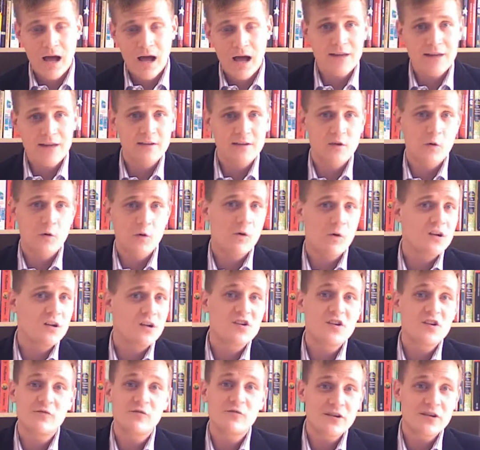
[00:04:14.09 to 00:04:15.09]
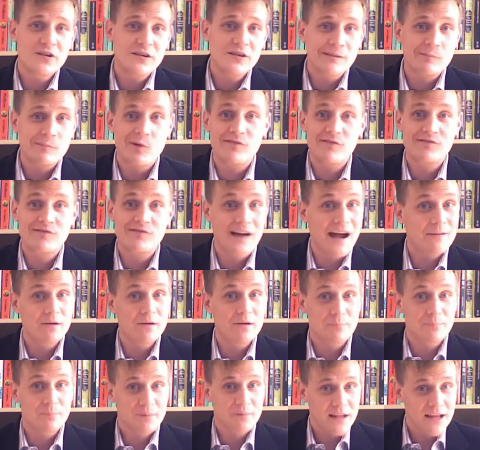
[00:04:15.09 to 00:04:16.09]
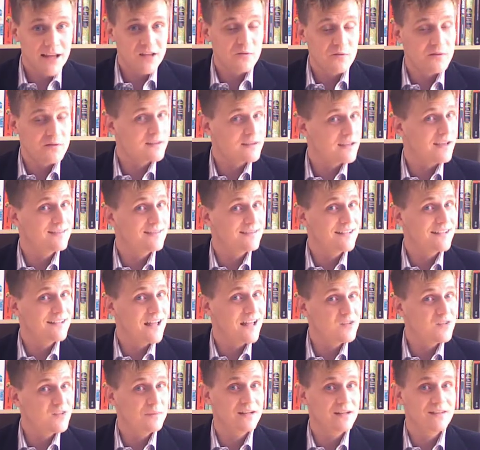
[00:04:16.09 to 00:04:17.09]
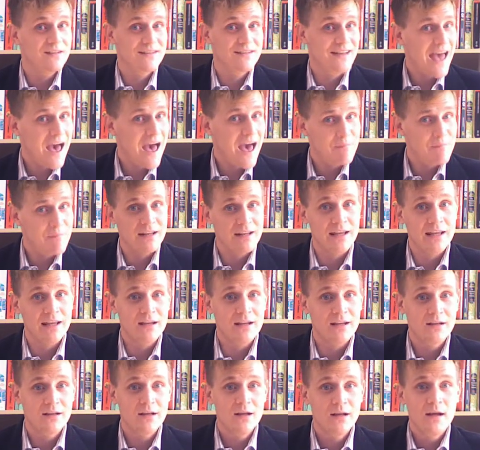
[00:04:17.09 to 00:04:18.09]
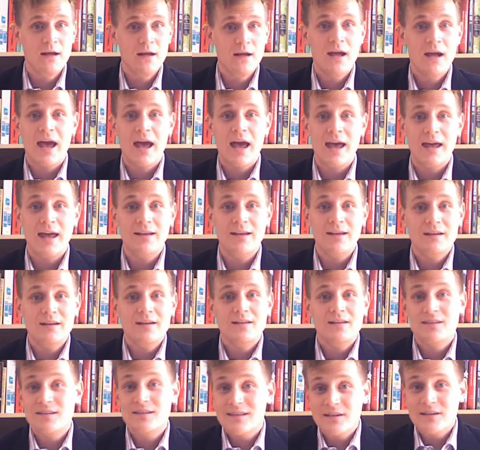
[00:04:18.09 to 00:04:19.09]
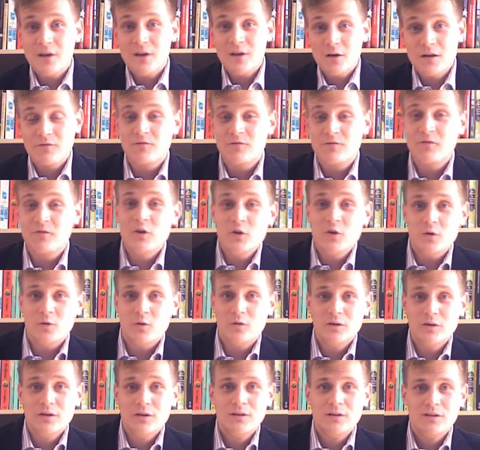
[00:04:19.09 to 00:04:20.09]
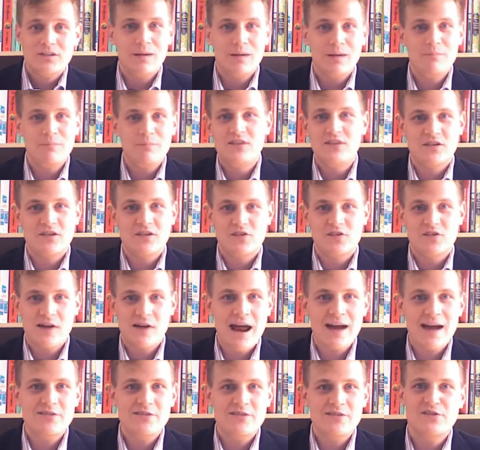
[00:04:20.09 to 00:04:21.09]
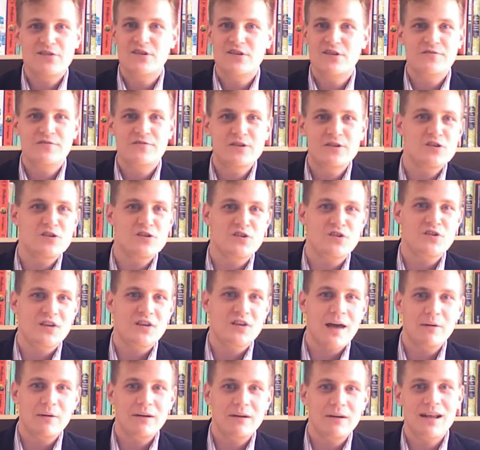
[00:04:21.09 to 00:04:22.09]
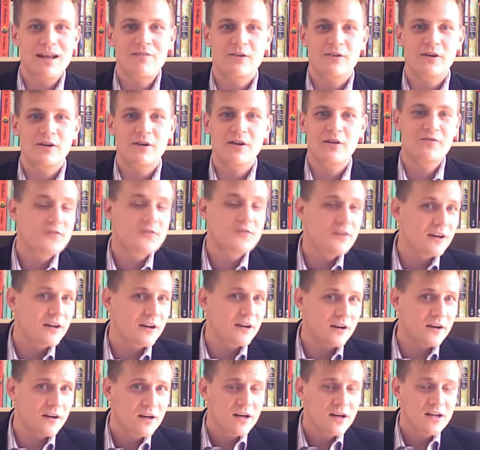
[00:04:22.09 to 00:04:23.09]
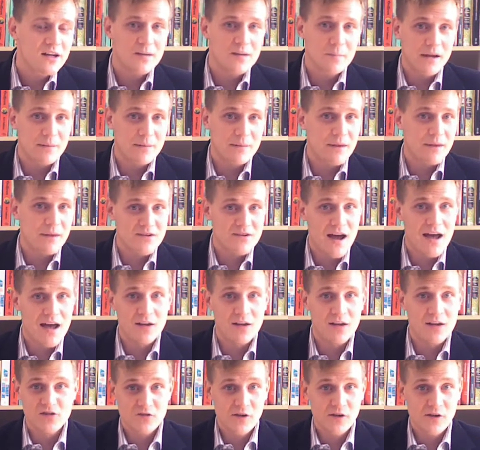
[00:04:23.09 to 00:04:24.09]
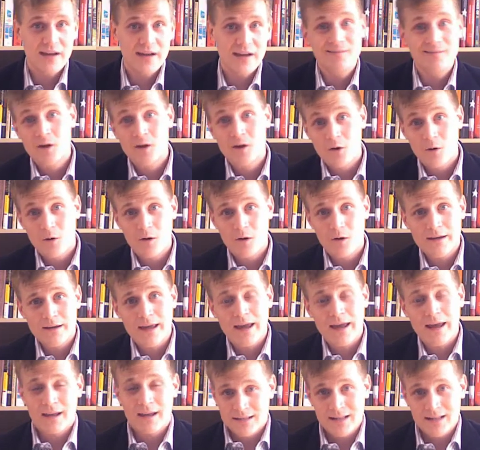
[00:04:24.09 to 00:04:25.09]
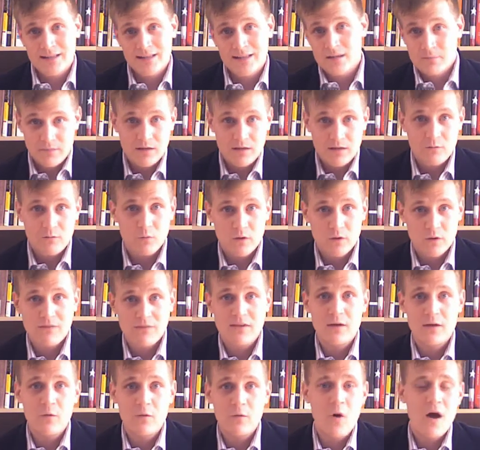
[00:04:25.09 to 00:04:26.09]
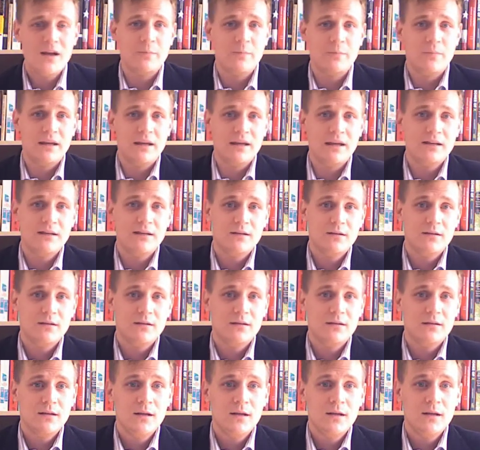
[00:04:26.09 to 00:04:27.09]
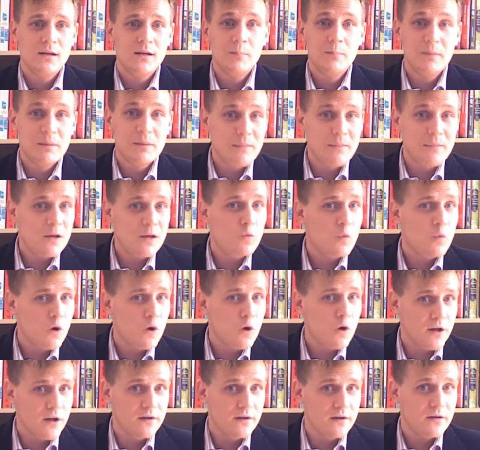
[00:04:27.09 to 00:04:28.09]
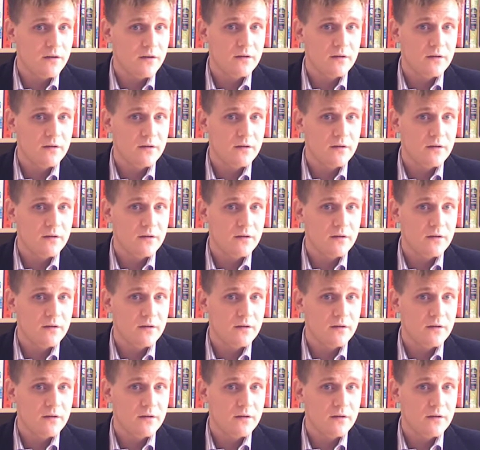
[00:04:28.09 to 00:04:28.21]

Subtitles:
I think the world is a richer and more vibrant place with gays and lesbians inhabiting it. And since I don't view same-sex attraction as a deficiency, I would never interfere to make my child straight or gay. I'd let them be whatever they want to be. But many would.